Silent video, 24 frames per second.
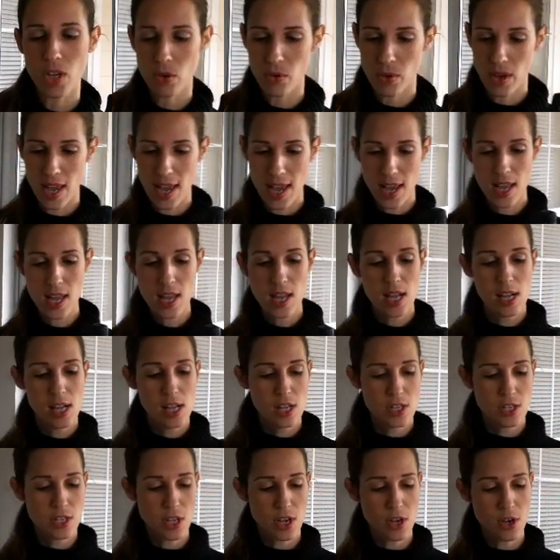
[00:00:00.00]
Okay,
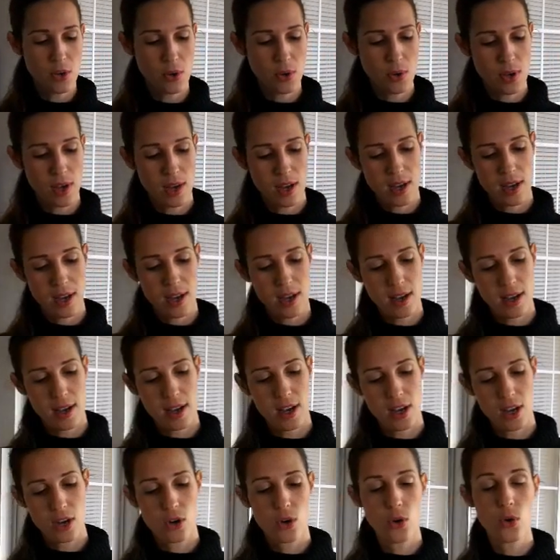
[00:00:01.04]
so
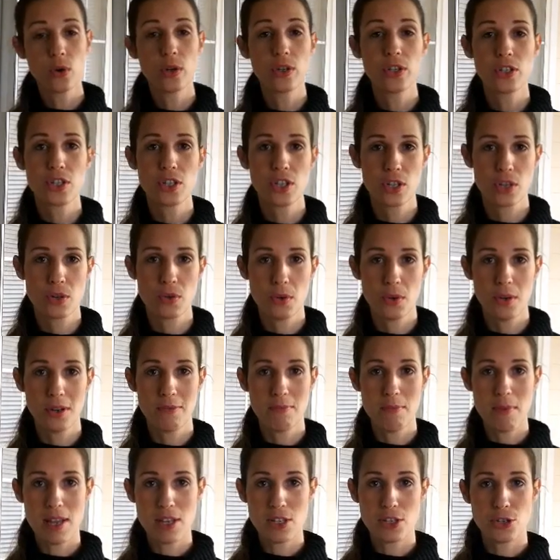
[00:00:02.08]
uh, according to the court
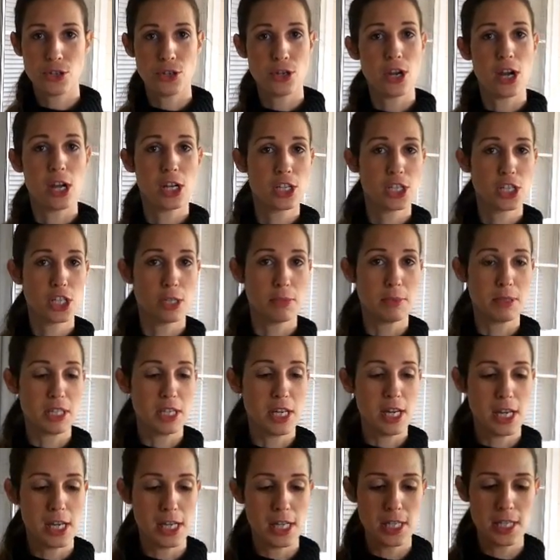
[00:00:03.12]
of master
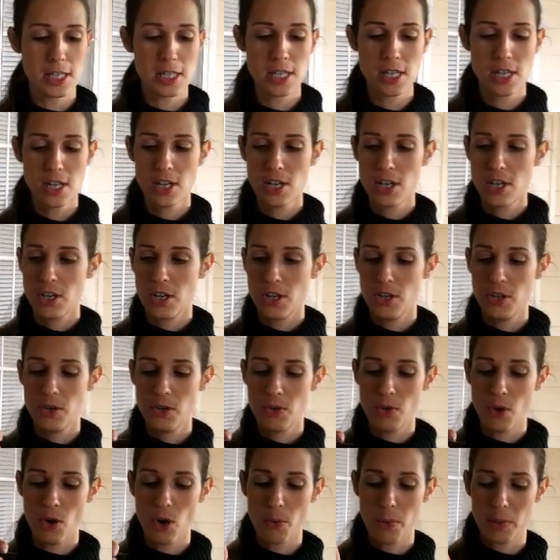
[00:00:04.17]
sommeliers,
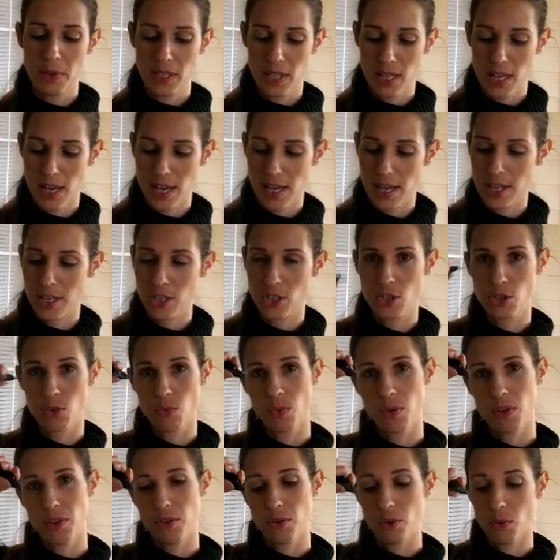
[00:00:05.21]
you open the cage
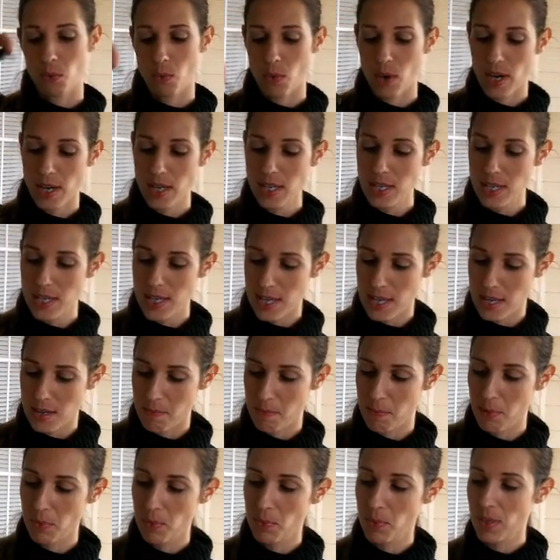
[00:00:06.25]
with your wine key,
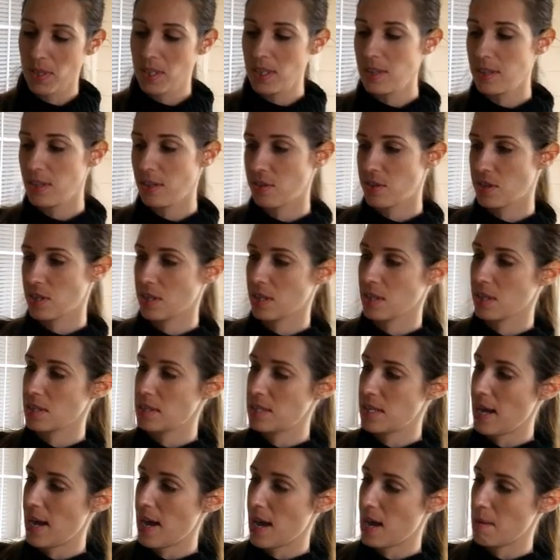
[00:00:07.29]
but really there's a little
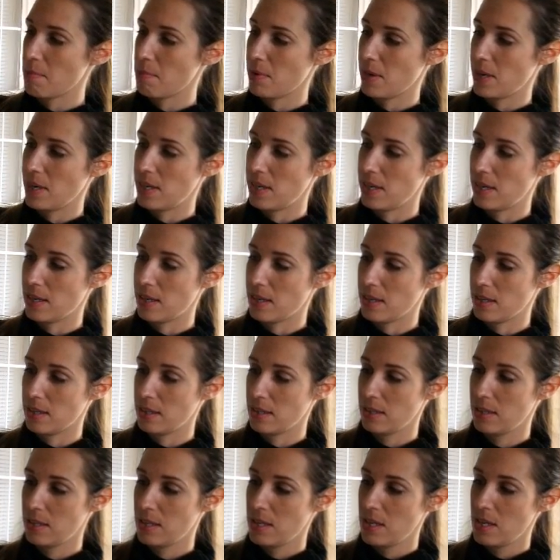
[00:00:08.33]
tab right here.
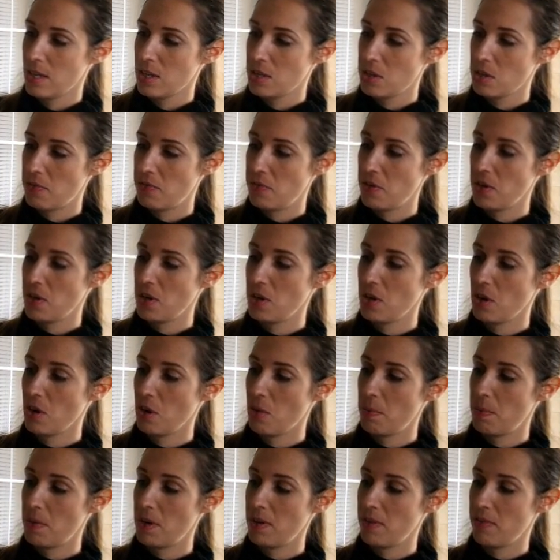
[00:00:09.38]
So if you're gonna
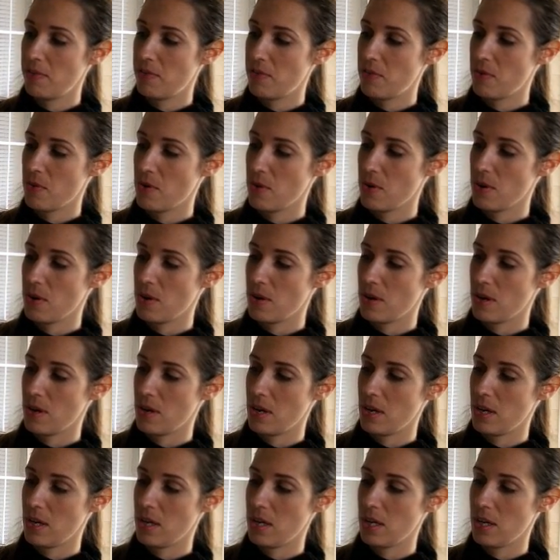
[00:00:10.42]
open it for
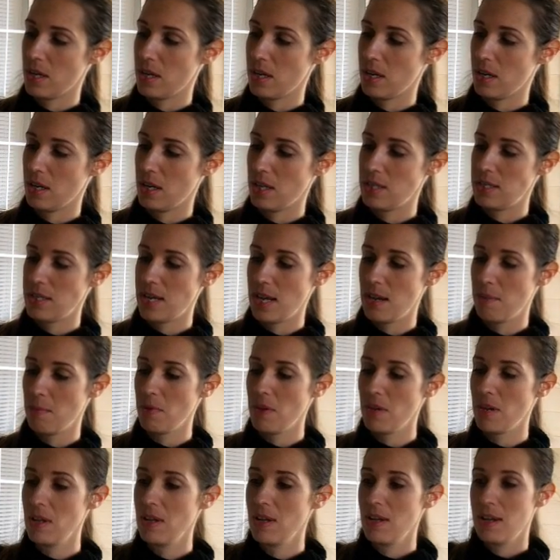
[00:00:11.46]
uh, a
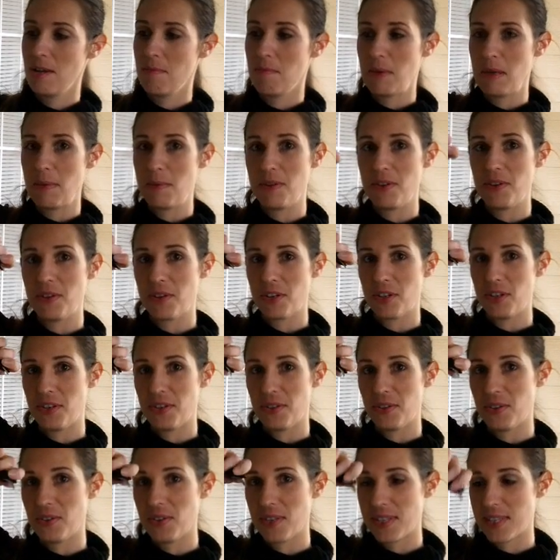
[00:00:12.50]
table, maybe you could
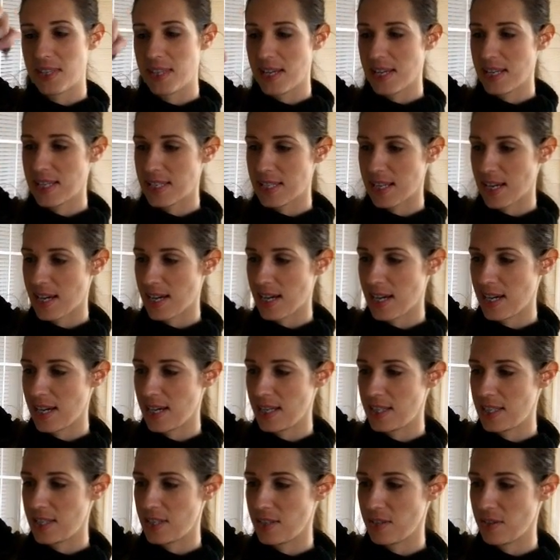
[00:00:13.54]
use this
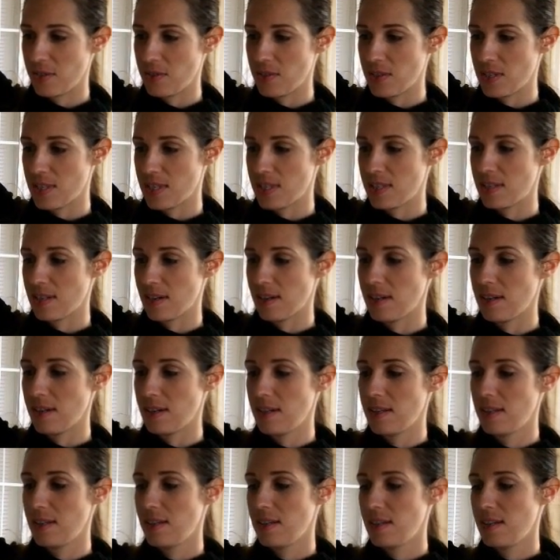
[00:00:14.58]
guy to just
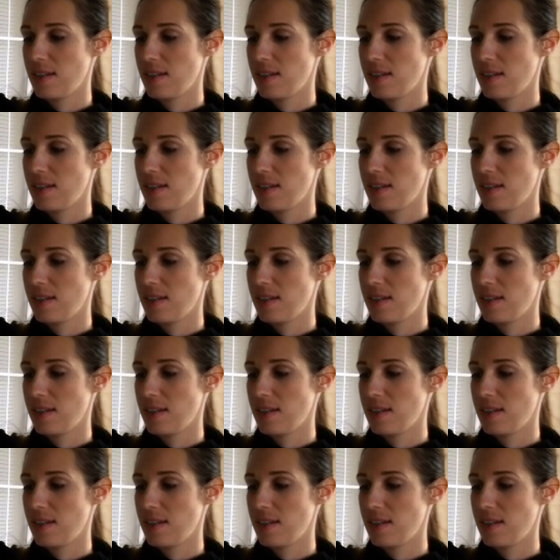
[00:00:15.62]
start,